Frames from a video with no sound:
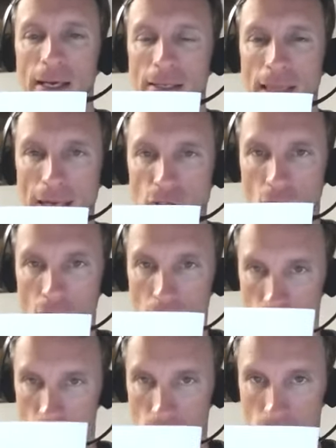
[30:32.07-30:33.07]
That's
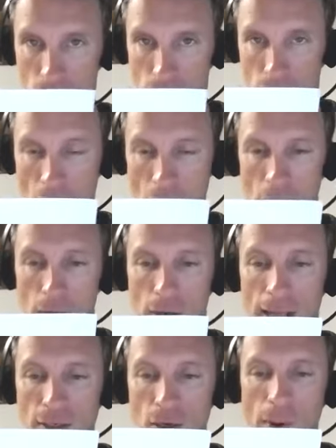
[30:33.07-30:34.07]
our
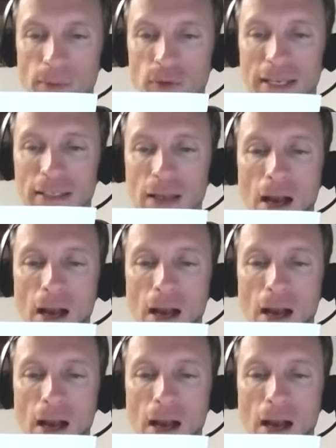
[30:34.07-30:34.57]
website.